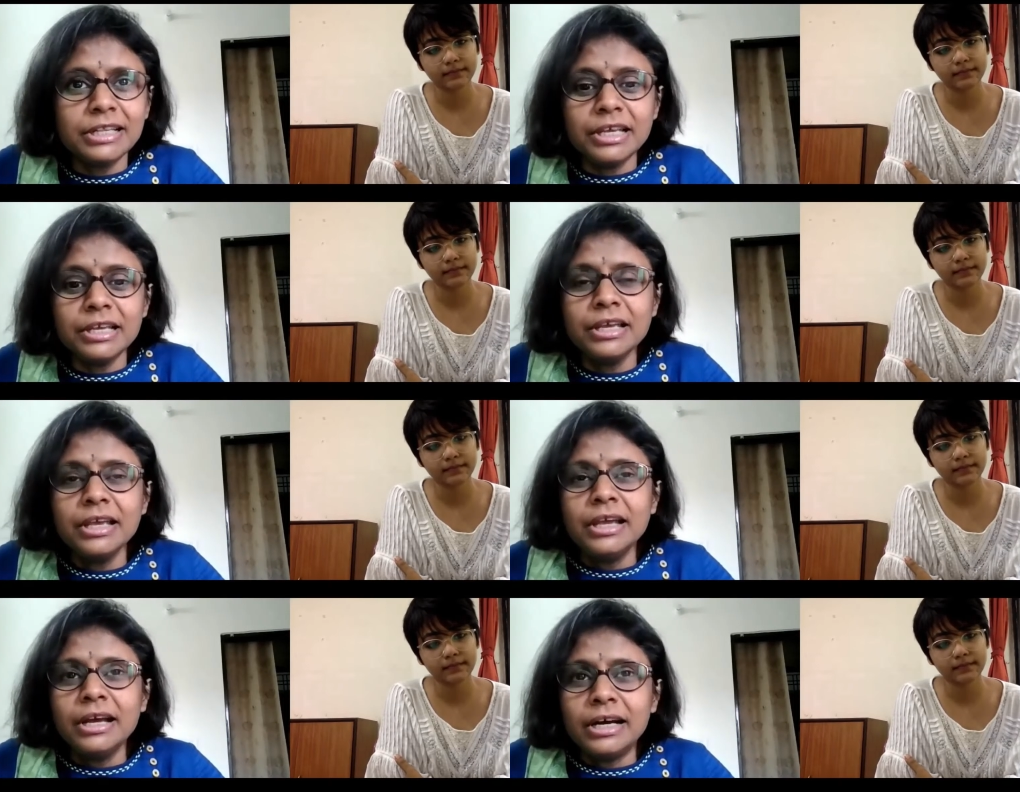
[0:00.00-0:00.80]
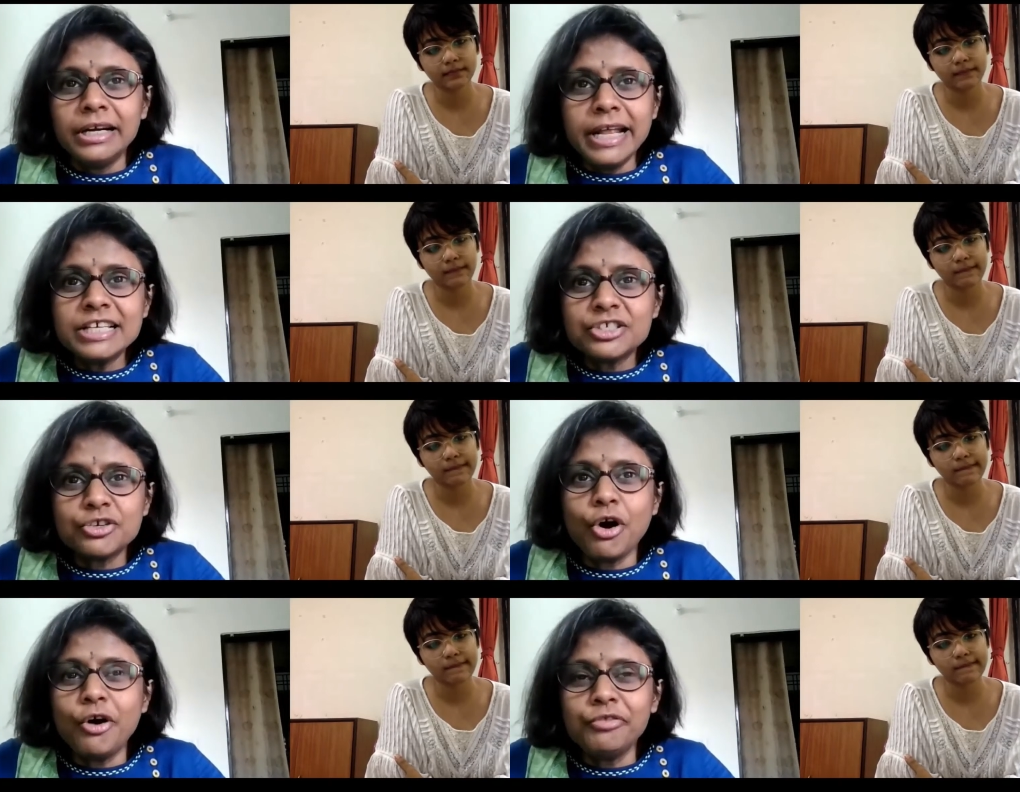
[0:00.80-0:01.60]
Speaker 1: the uh, desk
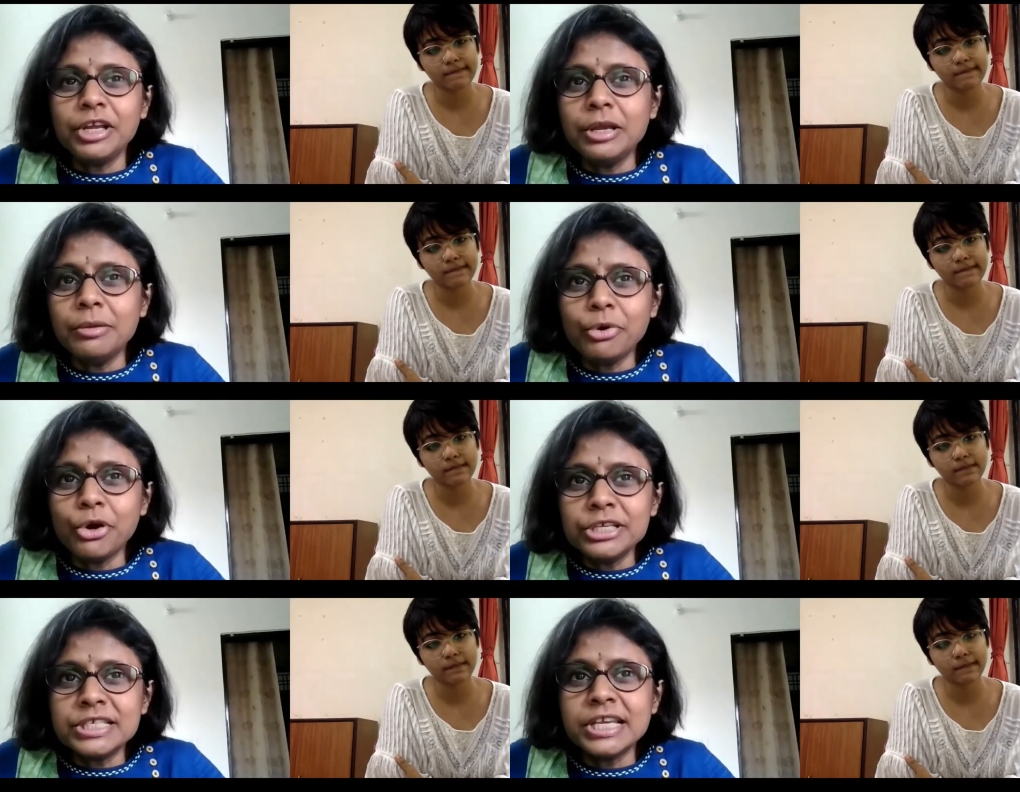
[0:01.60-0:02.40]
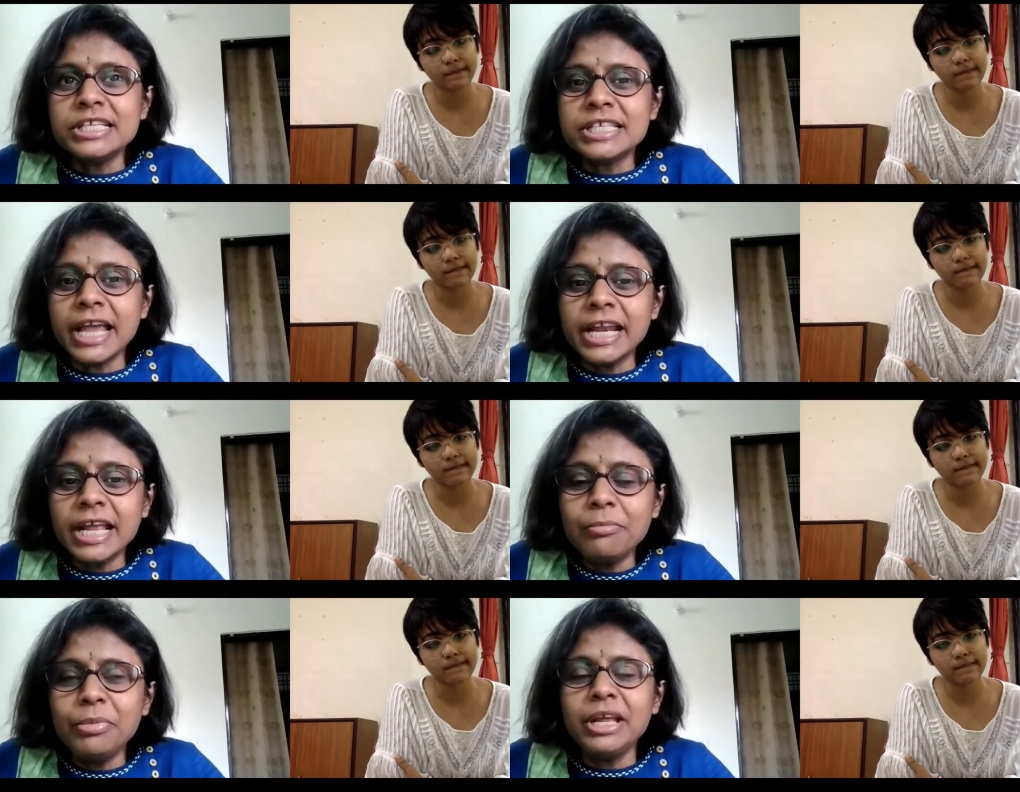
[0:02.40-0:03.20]
of the employees he's
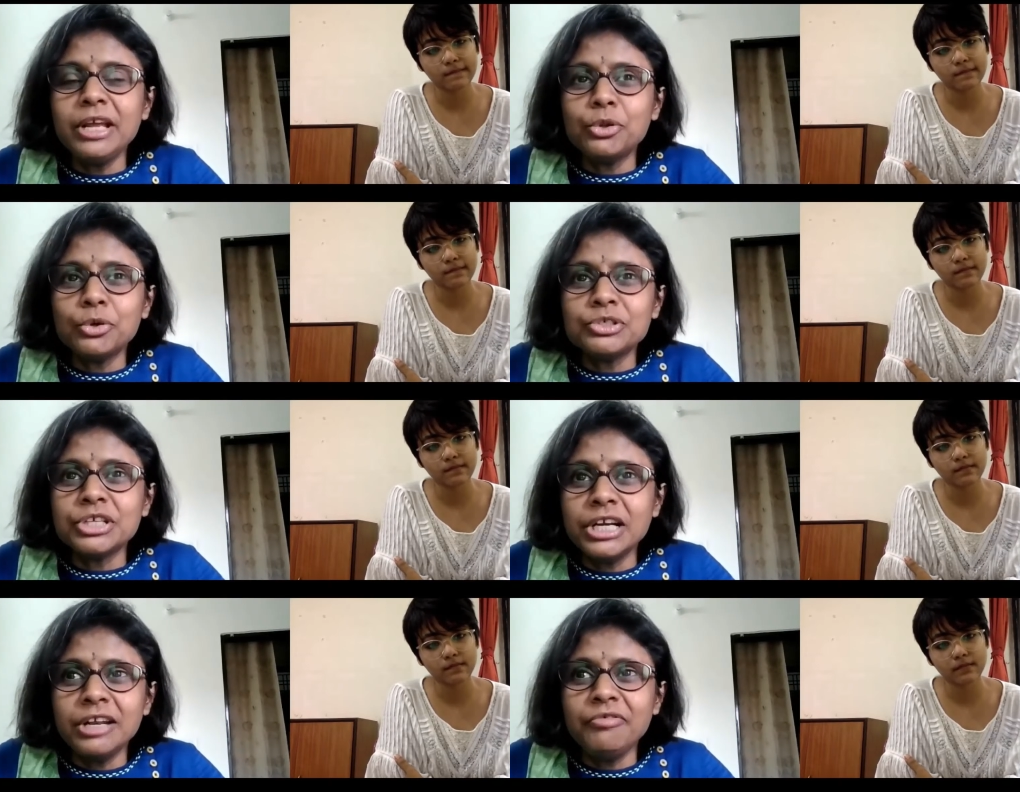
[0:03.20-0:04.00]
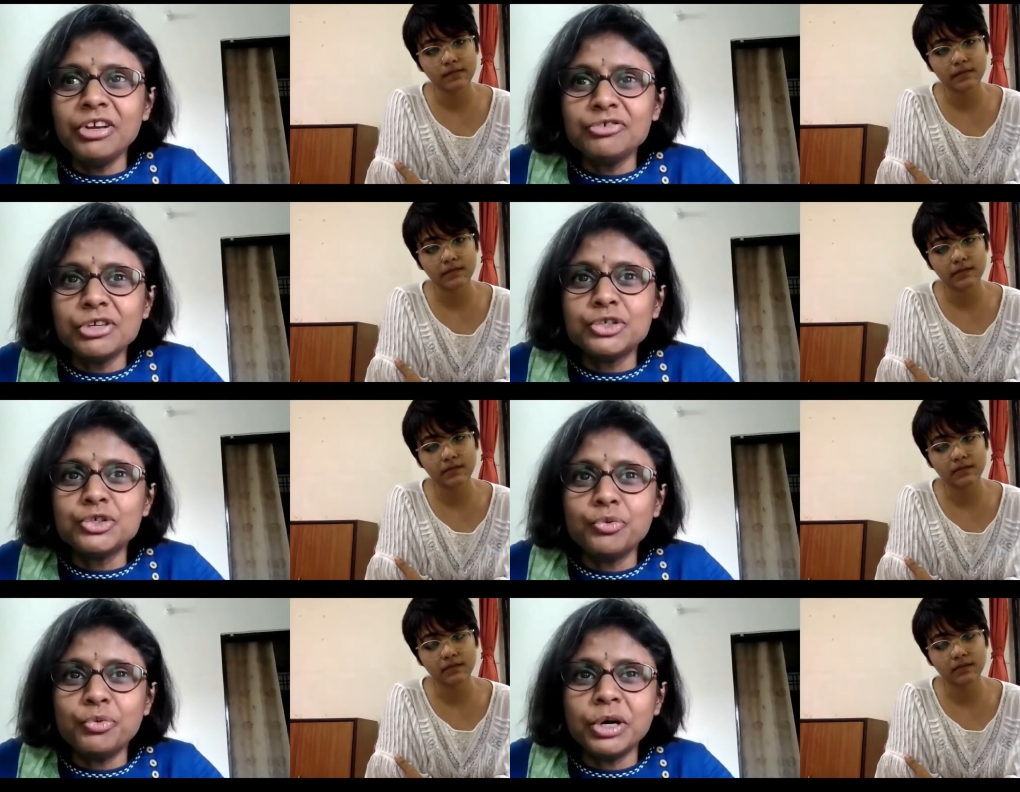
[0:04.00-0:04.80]
enabling those individuals
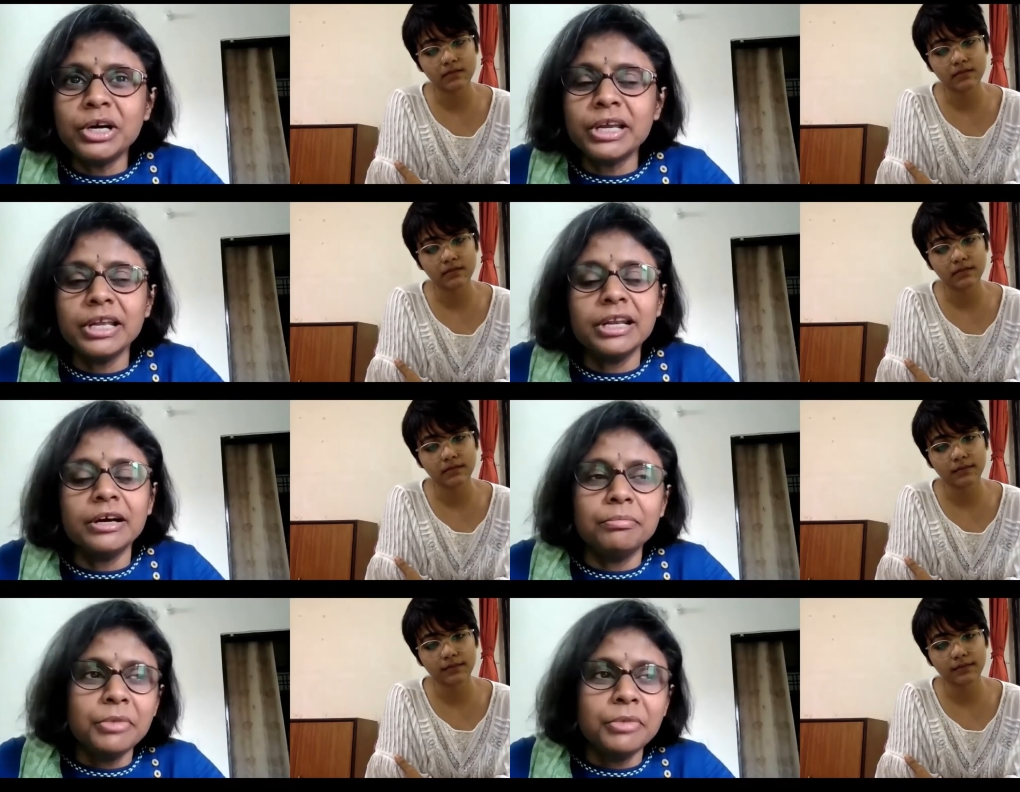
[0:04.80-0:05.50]
to work in a,